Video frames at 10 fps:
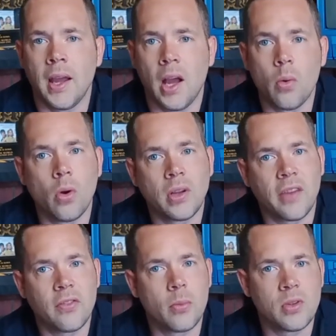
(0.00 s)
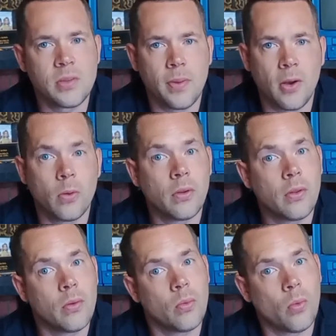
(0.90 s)
I won't give too much about
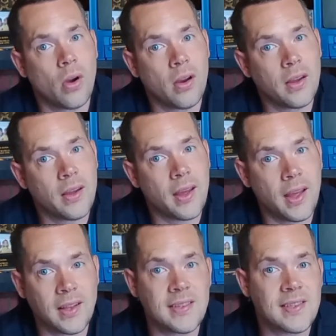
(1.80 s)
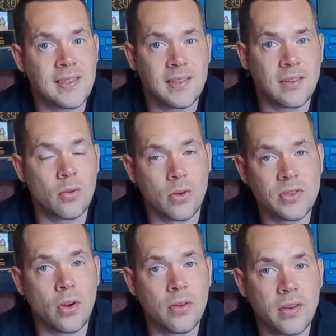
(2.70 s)
what else goes
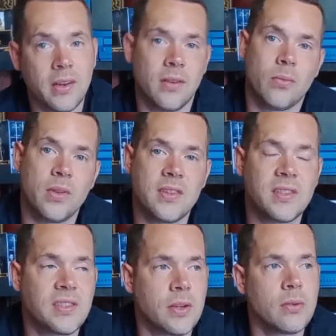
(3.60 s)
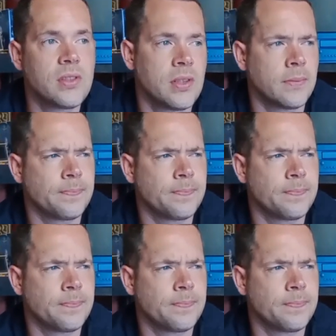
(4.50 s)
on with his suit,